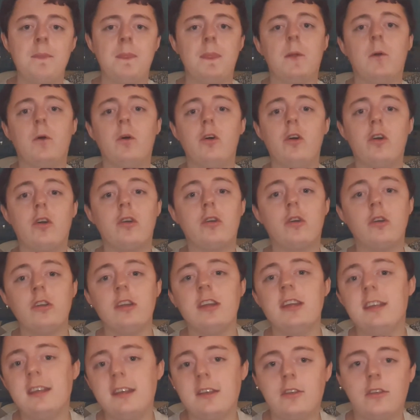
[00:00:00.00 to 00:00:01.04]
or her
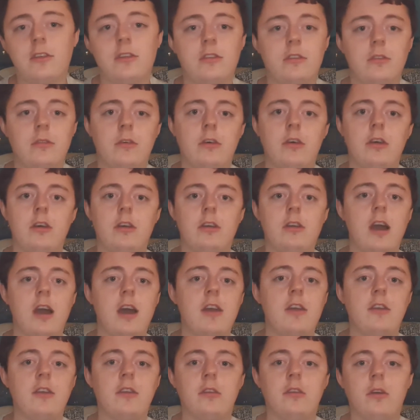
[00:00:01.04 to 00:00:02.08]
colleagues
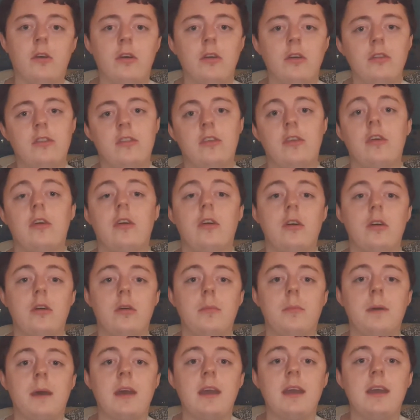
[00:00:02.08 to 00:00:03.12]
going onto her
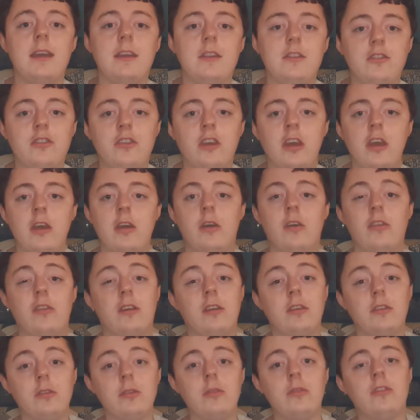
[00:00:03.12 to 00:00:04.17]
page, because
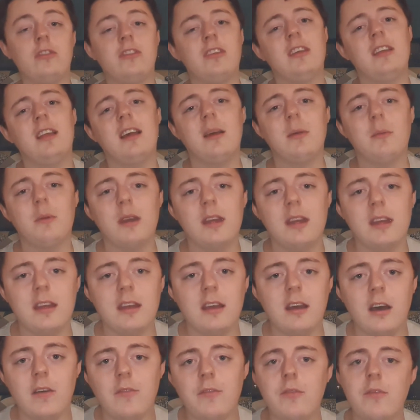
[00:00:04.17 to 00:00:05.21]
I do see that
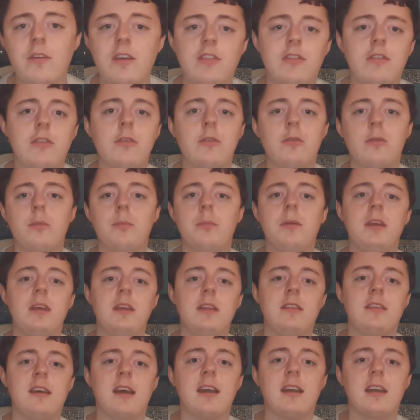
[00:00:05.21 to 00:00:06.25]
where other wrestlers will
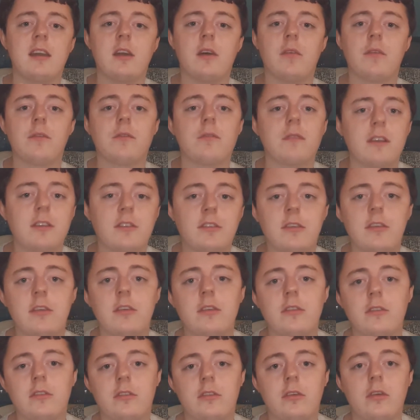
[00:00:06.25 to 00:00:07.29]
be tagging other
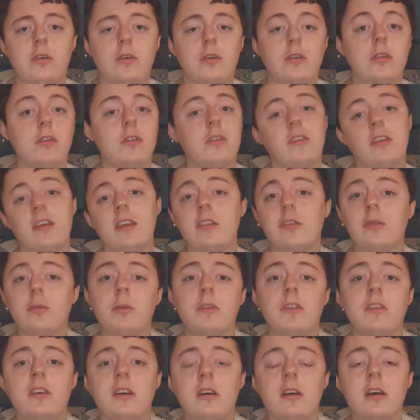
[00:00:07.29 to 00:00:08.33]
wrestlers on, say,
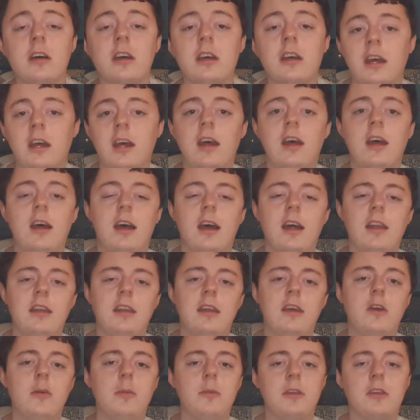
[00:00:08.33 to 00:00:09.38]
Twitter, and
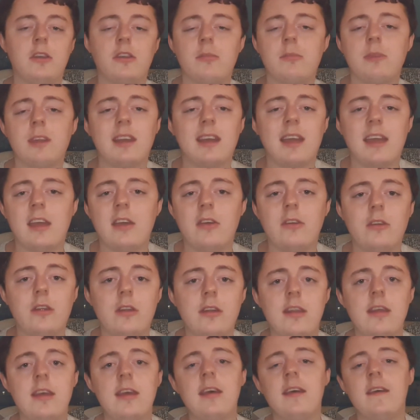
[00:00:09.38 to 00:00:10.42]
they'll be communicating
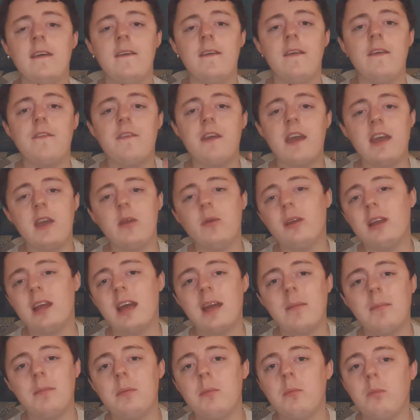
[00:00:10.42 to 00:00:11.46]
on there. If anyone
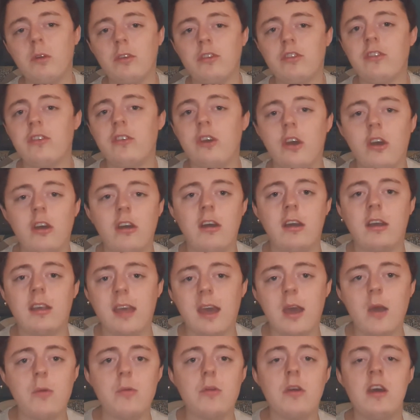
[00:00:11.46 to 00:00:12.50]
had been watching her
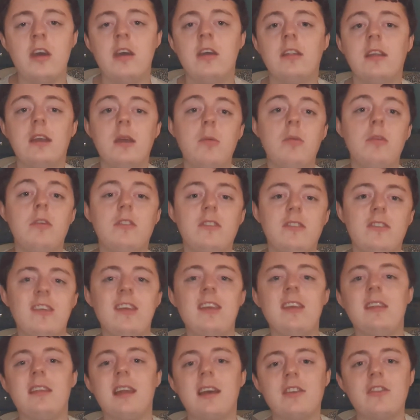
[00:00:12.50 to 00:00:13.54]
account, they would have
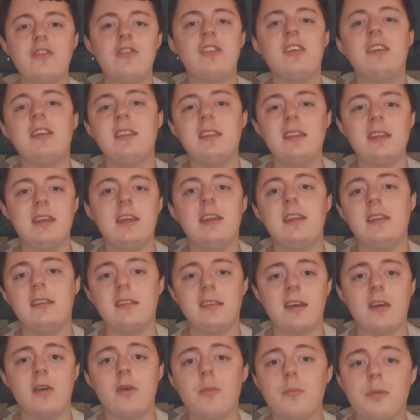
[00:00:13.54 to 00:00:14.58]
seen that she needed
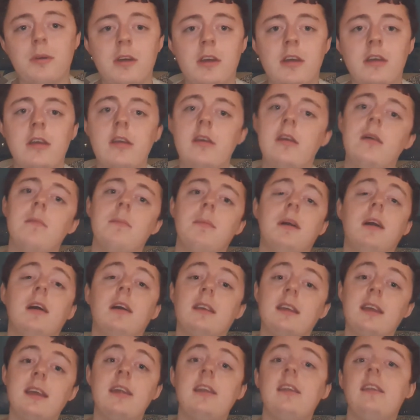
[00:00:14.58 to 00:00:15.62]
help. But
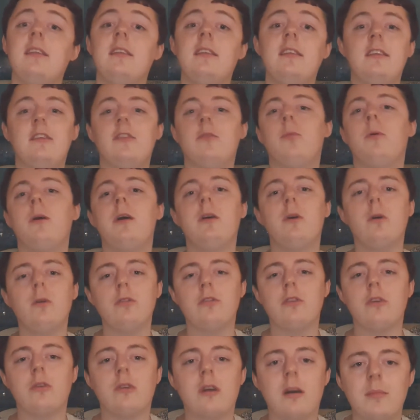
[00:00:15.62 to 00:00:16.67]
again, this is where it
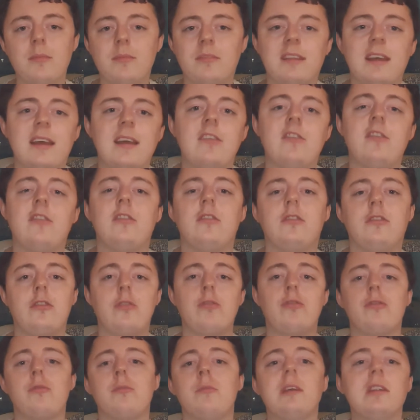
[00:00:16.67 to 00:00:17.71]
also comes down to the
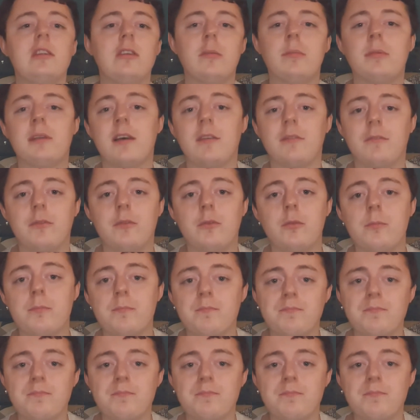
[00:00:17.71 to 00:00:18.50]
social media platform.